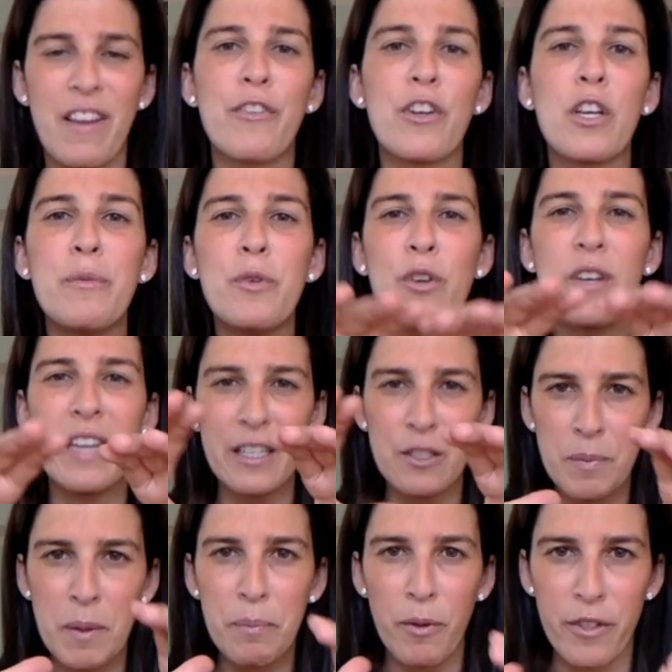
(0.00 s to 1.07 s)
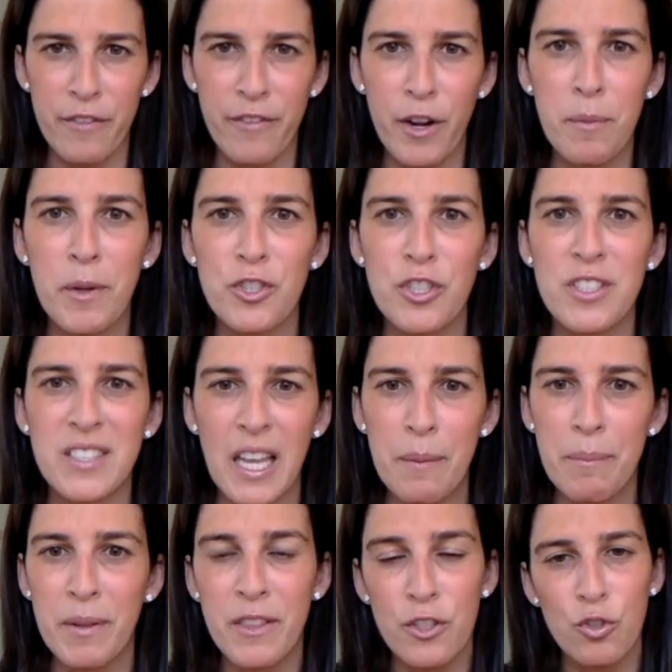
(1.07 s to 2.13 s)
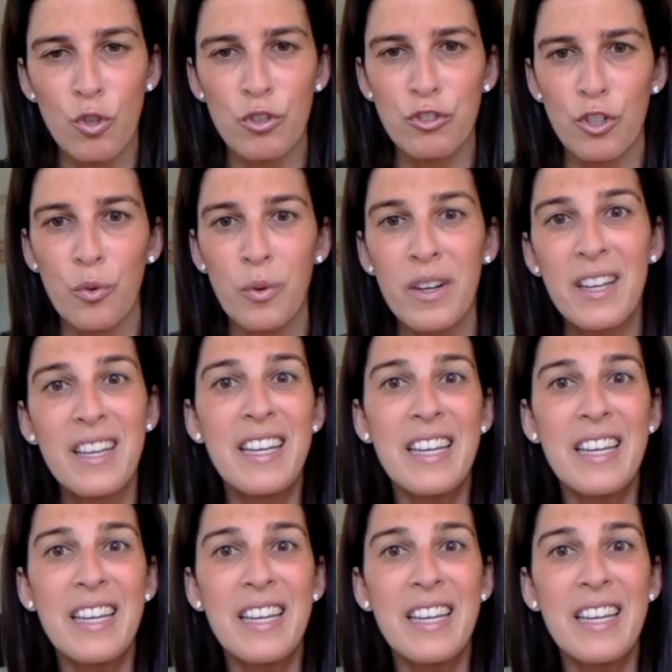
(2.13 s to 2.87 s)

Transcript: every community has people that are very much the same, but there's also